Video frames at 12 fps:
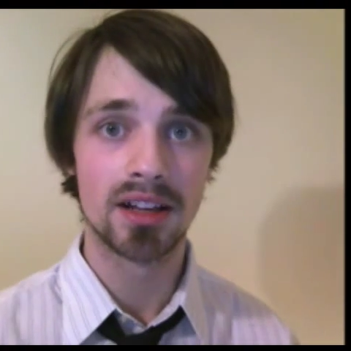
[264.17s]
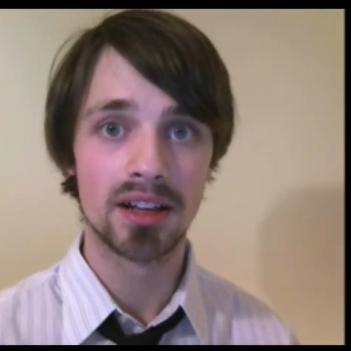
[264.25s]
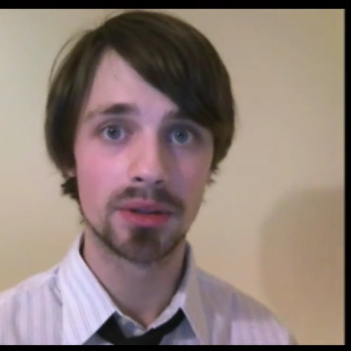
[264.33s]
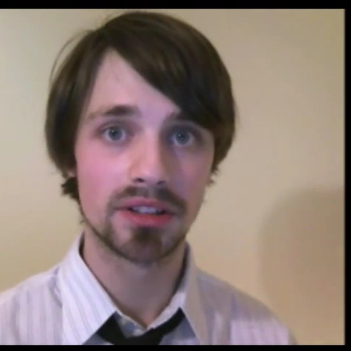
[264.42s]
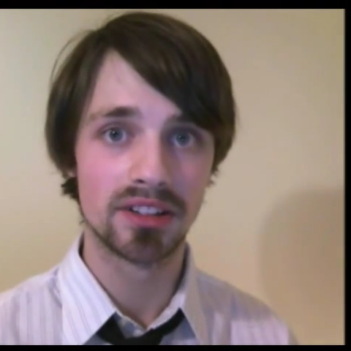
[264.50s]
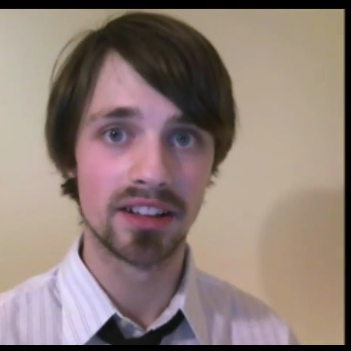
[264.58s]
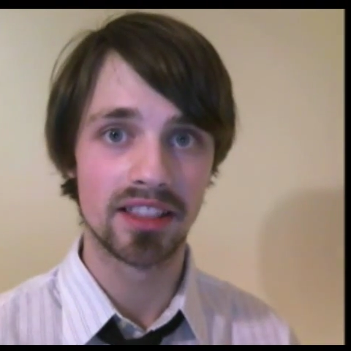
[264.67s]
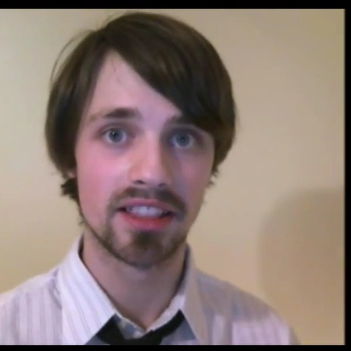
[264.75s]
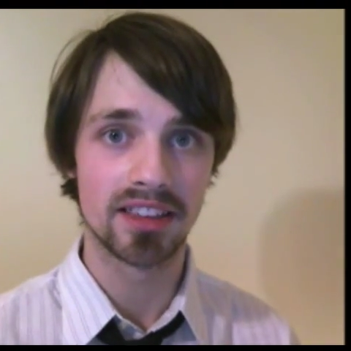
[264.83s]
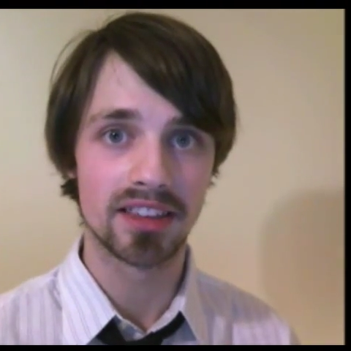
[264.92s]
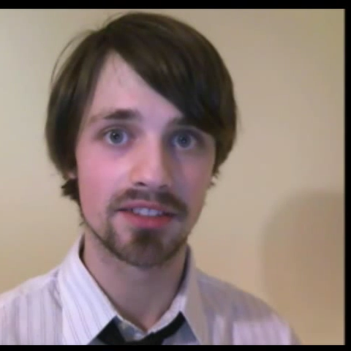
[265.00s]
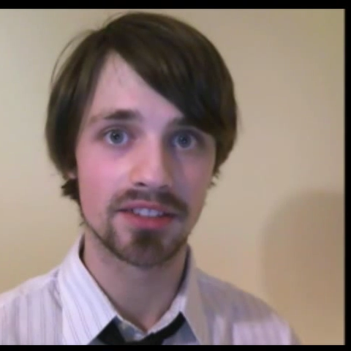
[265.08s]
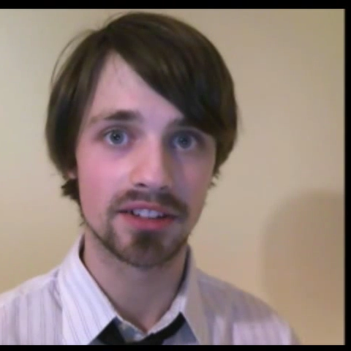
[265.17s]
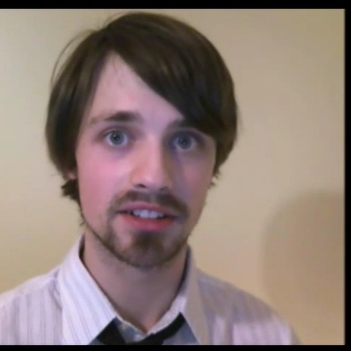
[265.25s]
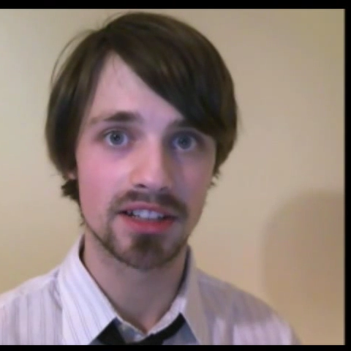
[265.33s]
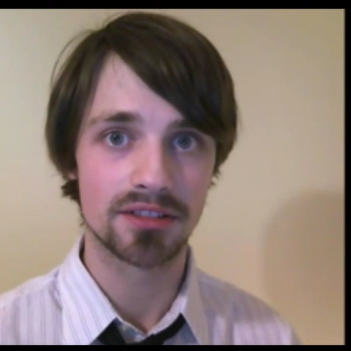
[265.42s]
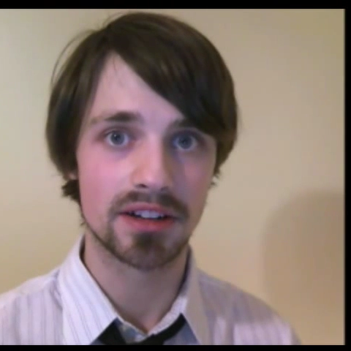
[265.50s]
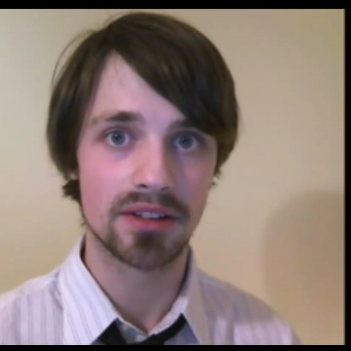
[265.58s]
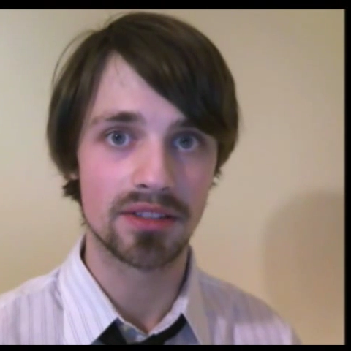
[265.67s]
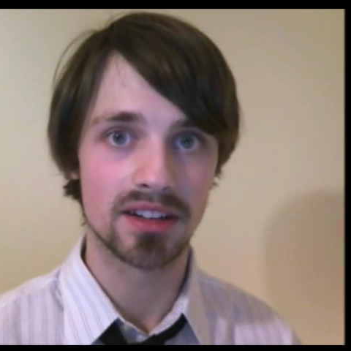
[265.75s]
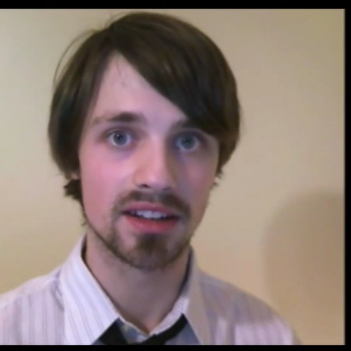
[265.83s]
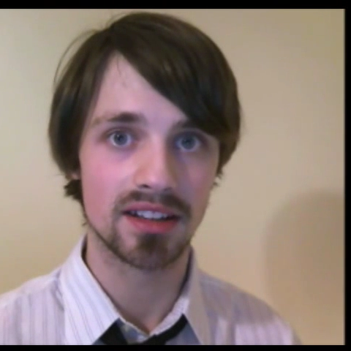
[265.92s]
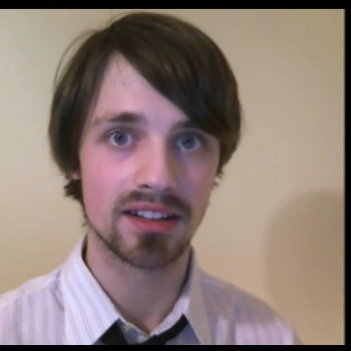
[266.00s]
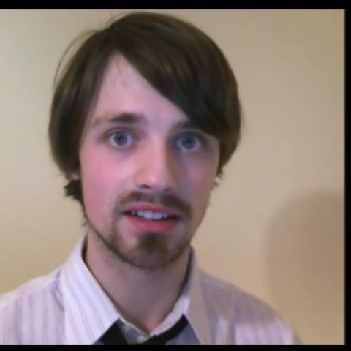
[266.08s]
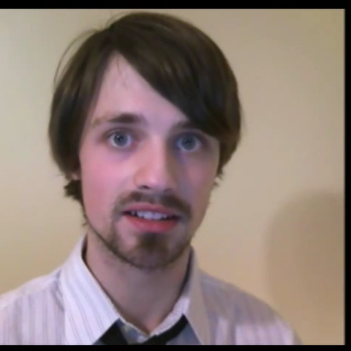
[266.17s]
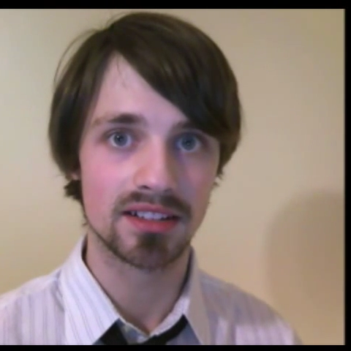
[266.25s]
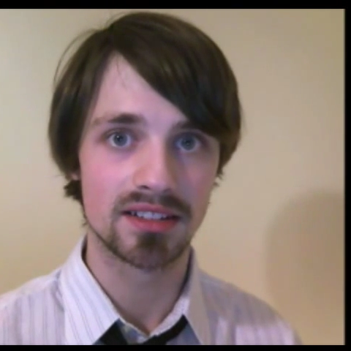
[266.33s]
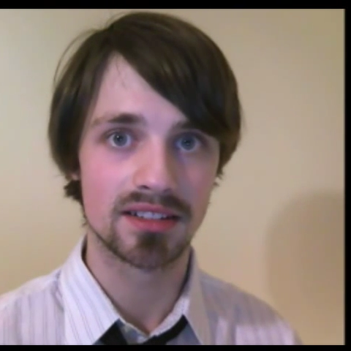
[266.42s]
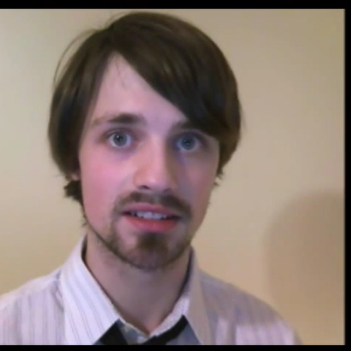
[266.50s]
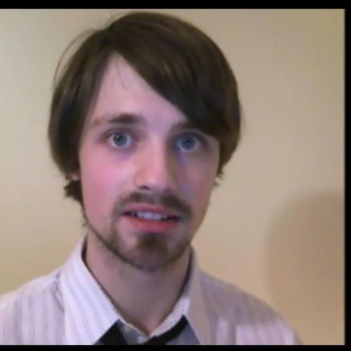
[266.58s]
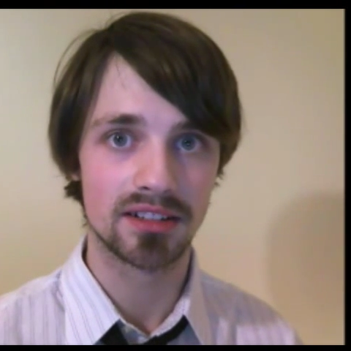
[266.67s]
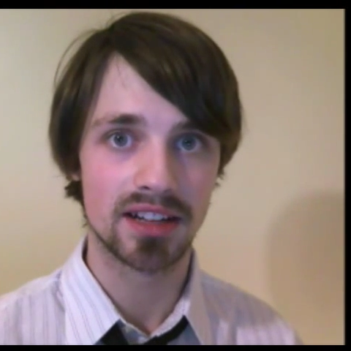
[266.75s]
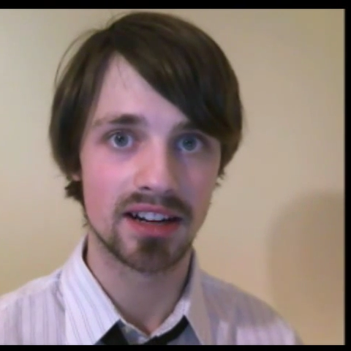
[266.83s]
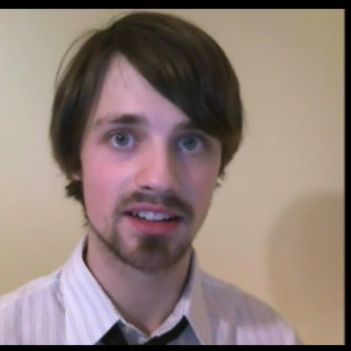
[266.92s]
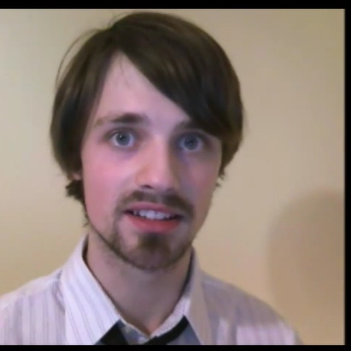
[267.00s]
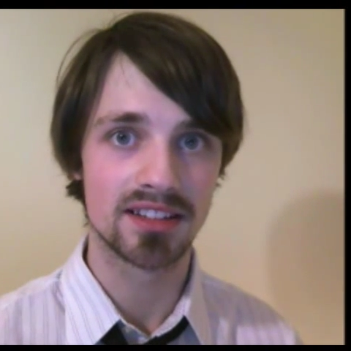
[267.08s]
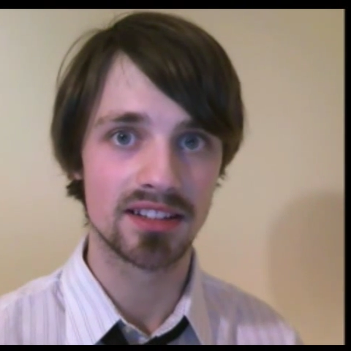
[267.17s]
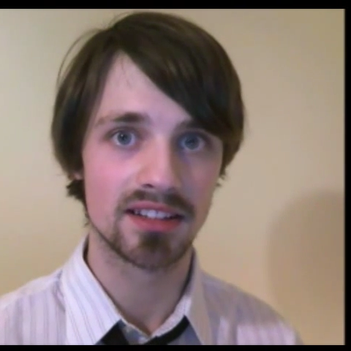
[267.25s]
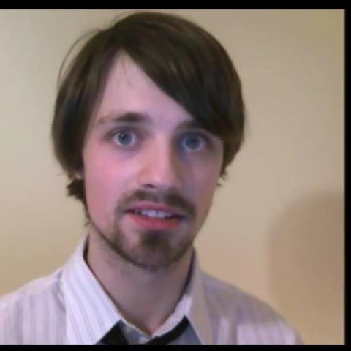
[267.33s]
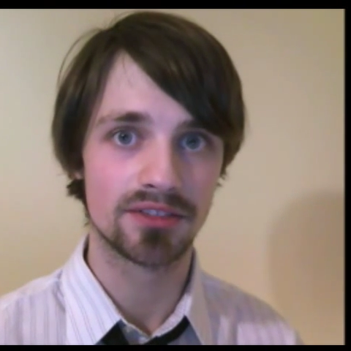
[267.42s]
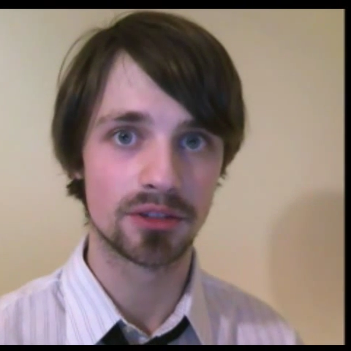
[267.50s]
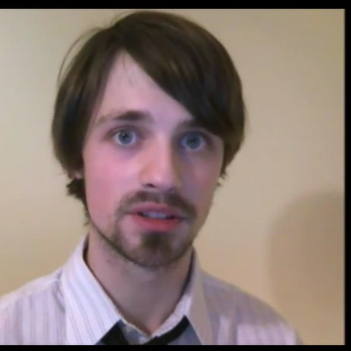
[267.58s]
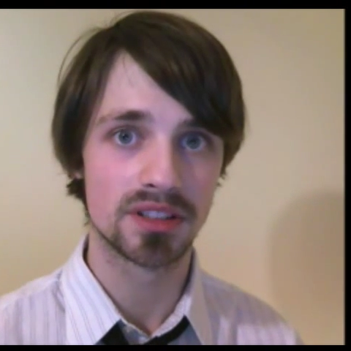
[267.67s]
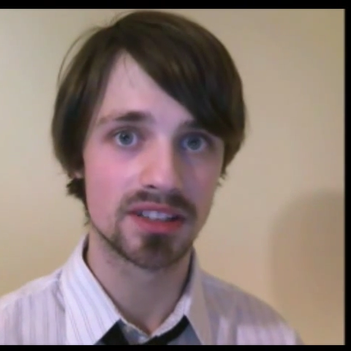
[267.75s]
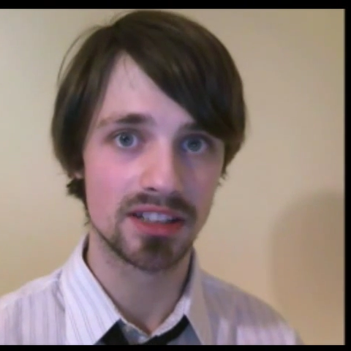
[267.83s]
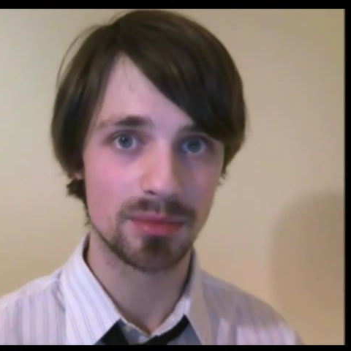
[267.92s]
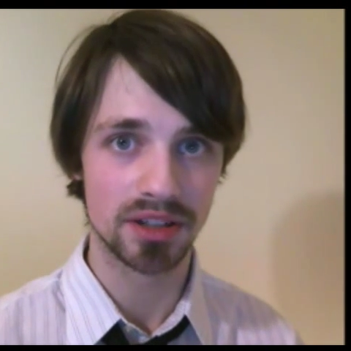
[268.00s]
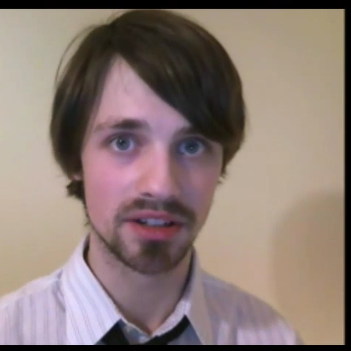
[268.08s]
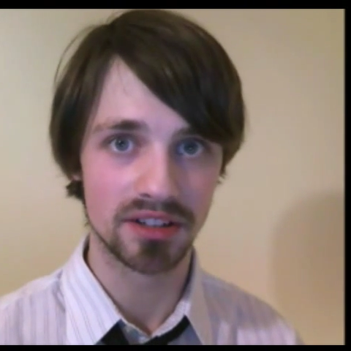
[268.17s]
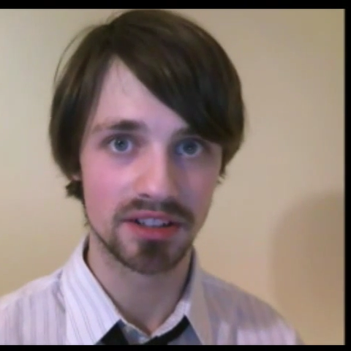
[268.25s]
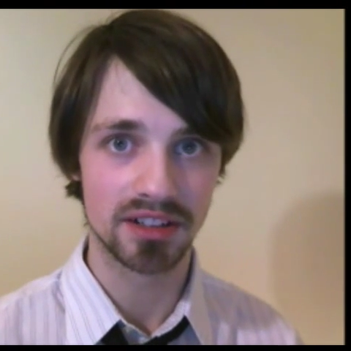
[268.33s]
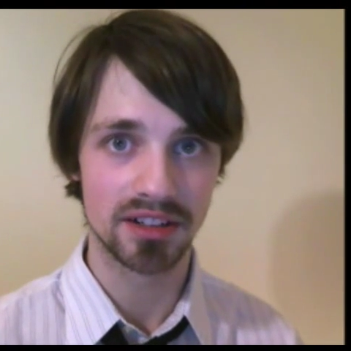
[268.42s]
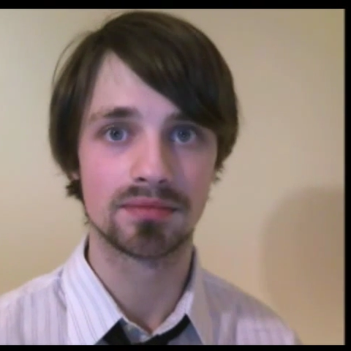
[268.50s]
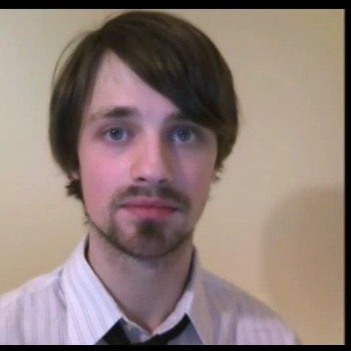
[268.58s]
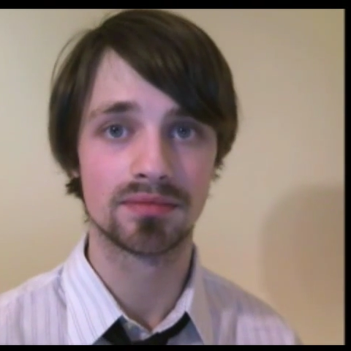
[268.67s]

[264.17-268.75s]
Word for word: A weird little thing that varies throughout the day is your tendency for sleep inertia.